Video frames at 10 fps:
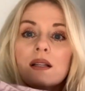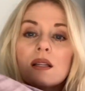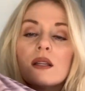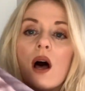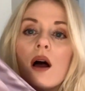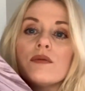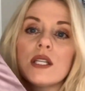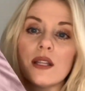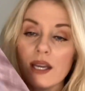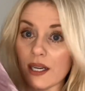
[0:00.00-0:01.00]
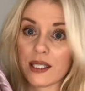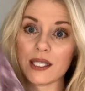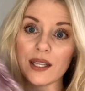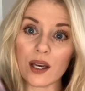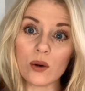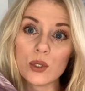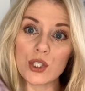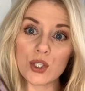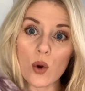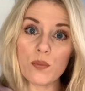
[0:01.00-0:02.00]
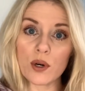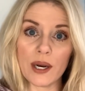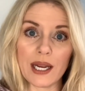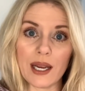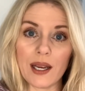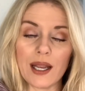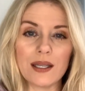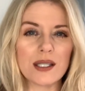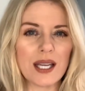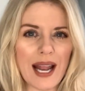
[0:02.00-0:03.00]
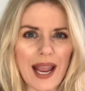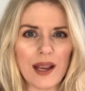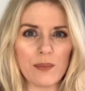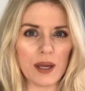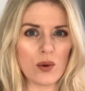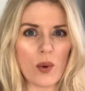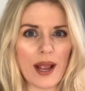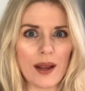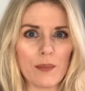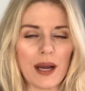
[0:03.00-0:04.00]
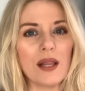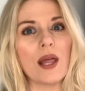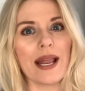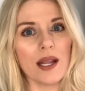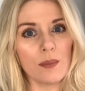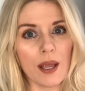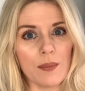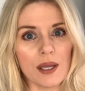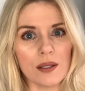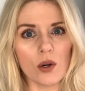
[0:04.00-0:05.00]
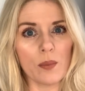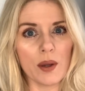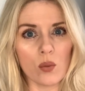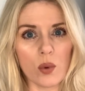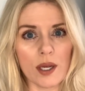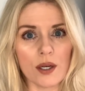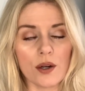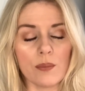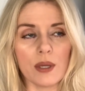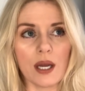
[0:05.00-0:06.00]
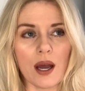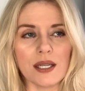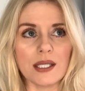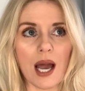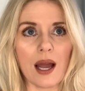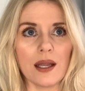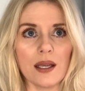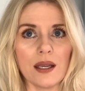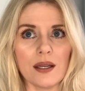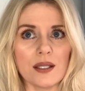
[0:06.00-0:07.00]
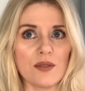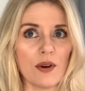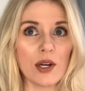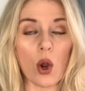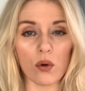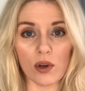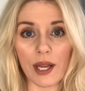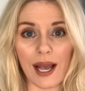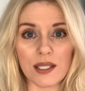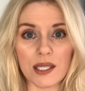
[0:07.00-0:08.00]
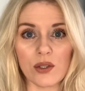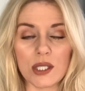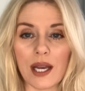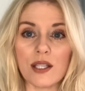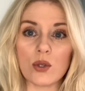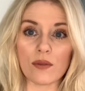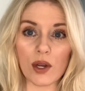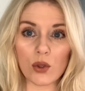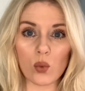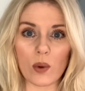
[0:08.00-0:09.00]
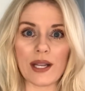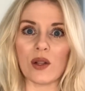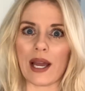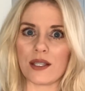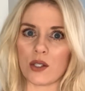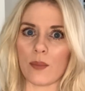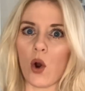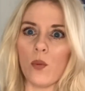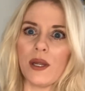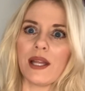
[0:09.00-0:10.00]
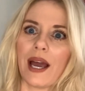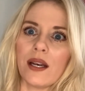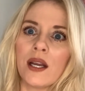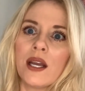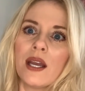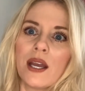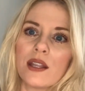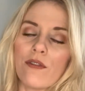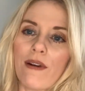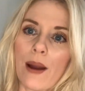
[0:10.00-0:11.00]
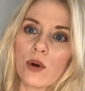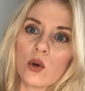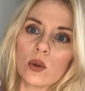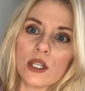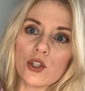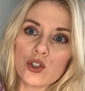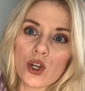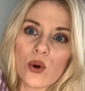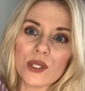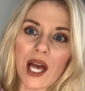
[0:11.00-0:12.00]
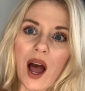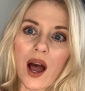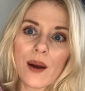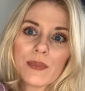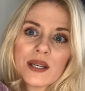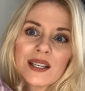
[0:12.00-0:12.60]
loved this. I thought it was so pretty. And today, by the way, my lighting may be a little bit weird because it is very overcast outside, so I've got the ring light, so I'm hoping that the fabric really shows up